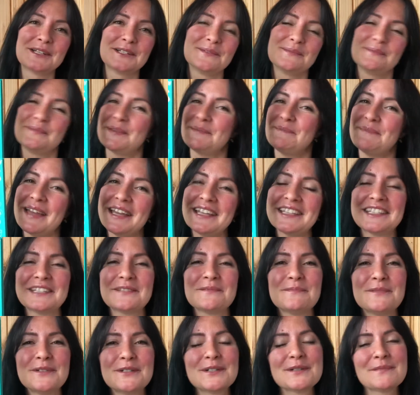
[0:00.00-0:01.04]

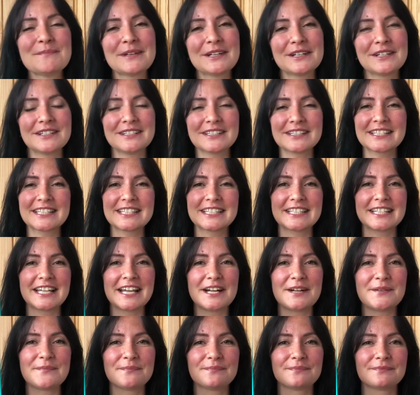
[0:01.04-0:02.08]
amazing book, because
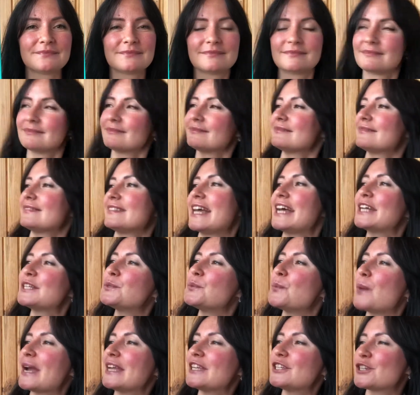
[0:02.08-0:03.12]
The
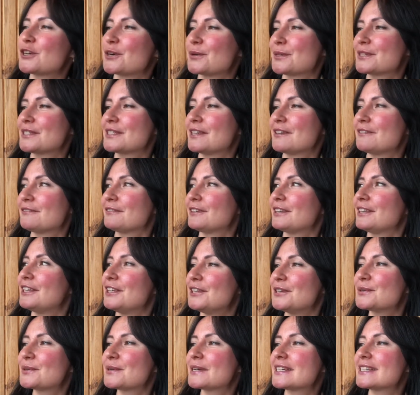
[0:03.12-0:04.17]
Adventures of a
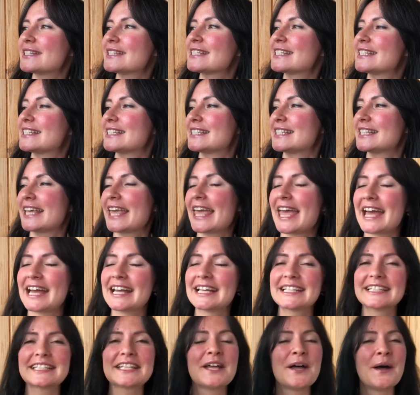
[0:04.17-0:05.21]
Curious
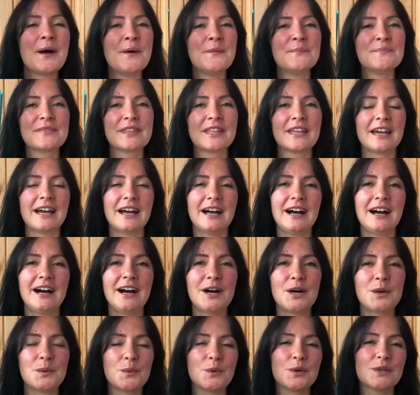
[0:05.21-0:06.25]
Cat
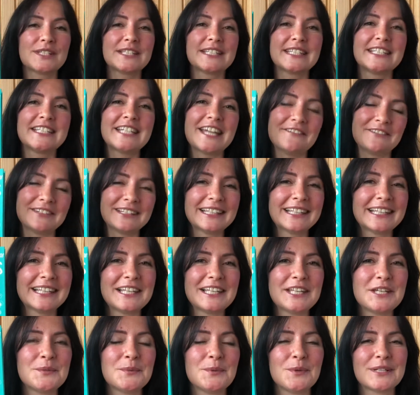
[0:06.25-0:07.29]
was
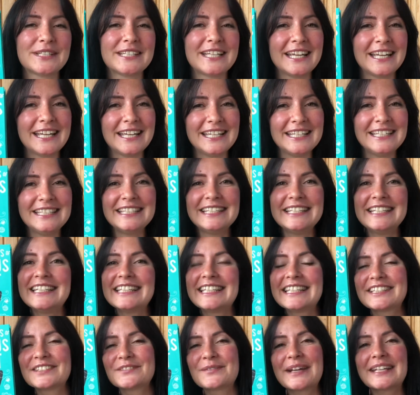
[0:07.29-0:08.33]
definitely what I
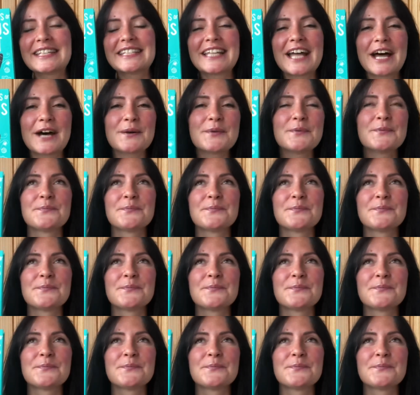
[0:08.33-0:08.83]
needed right now.